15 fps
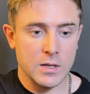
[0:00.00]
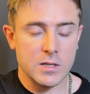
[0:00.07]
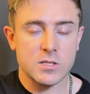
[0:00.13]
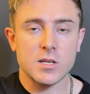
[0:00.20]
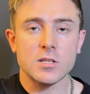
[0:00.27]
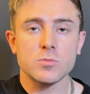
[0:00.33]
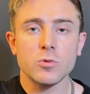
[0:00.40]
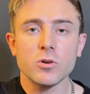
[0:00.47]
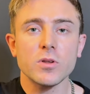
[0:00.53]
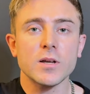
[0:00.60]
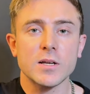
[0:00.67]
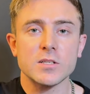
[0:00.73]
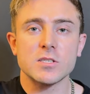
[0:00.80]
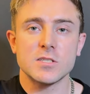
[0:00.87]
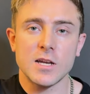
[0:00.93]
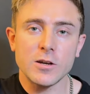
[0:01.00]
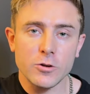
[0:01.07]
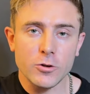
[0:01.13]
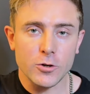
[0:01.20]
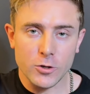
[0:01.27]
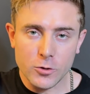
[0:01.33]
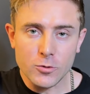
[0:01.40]
Sounds more like a
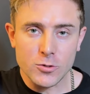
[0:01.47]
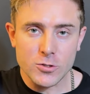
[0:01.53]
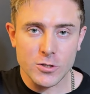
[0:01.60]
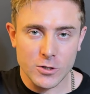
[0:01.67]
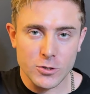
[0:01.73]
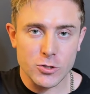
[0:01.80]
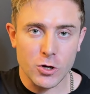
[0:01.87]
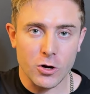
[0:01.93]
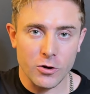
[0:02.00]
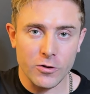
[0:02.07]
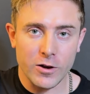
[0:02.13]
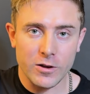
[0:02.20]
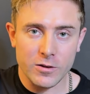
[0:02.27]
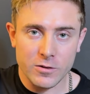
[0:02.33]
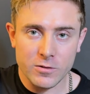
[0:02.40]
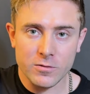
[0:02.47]
standard acoustic guitar, right?